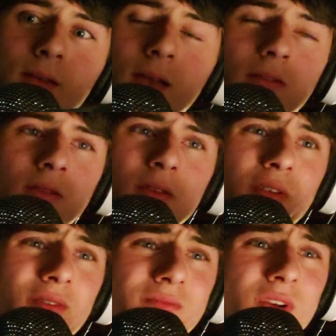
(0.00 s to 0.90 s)
it's to
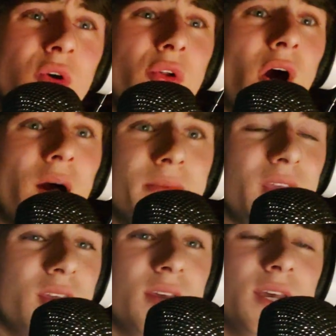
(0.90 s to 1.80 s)
go to
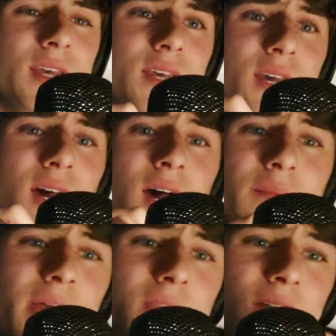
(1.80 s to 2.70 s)
hobby.
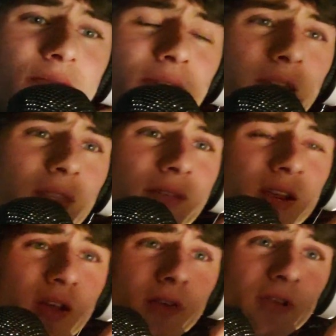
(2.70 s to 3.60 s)
I love making the
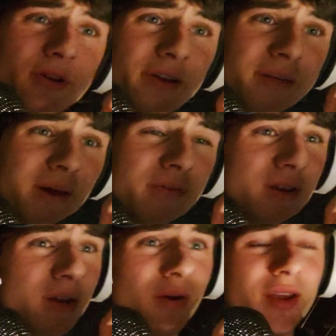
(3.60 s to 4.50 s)
videos, learning about
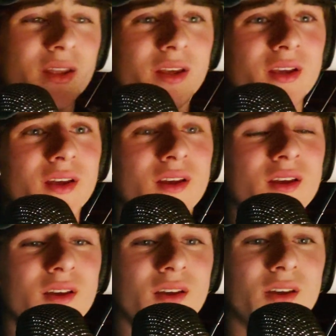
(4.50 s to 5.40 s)
video editing,
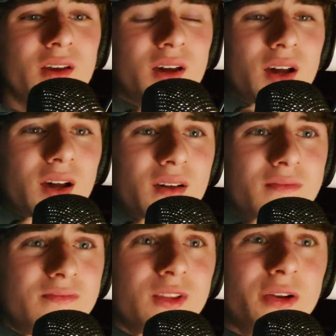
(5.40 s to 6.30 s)

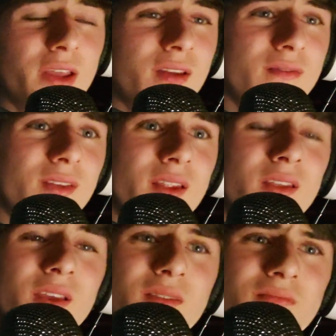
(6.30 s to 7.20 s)
learning and
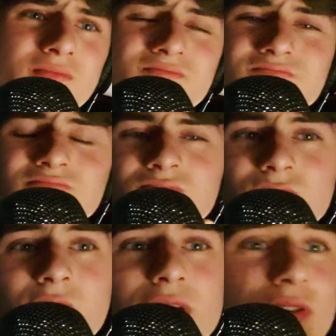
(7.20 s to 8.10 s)
like
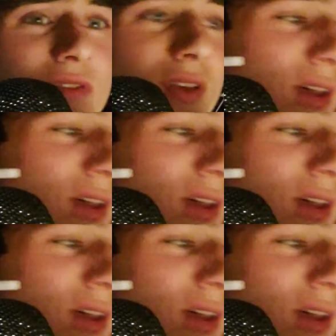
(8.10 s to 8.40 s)
really just